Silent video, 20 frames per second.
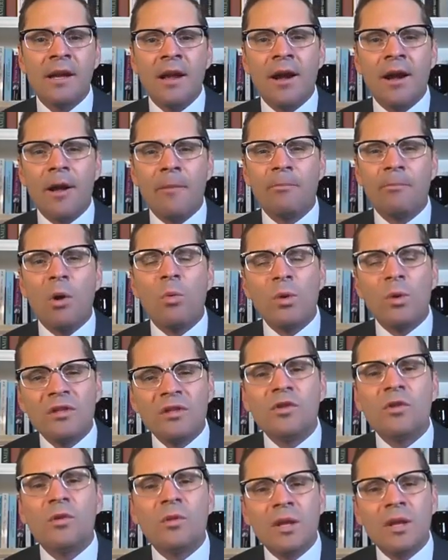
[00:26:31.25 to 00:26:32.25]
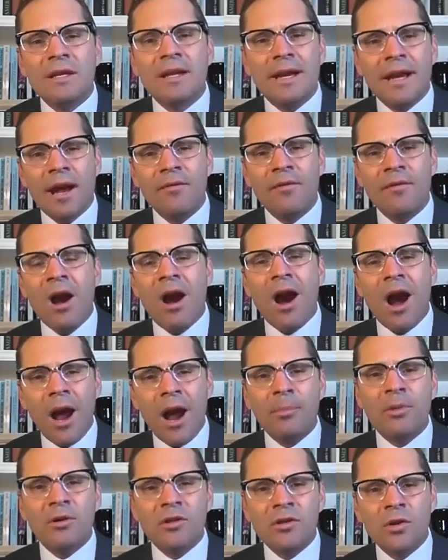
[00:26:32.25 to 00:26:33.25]
But we do need to have
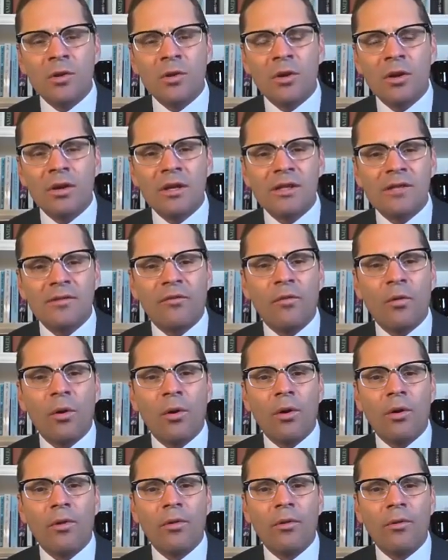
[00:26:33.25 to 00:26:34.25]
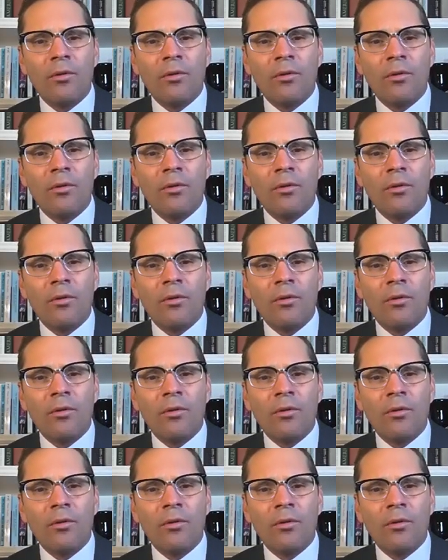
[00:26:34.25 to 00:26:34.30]
opportunities for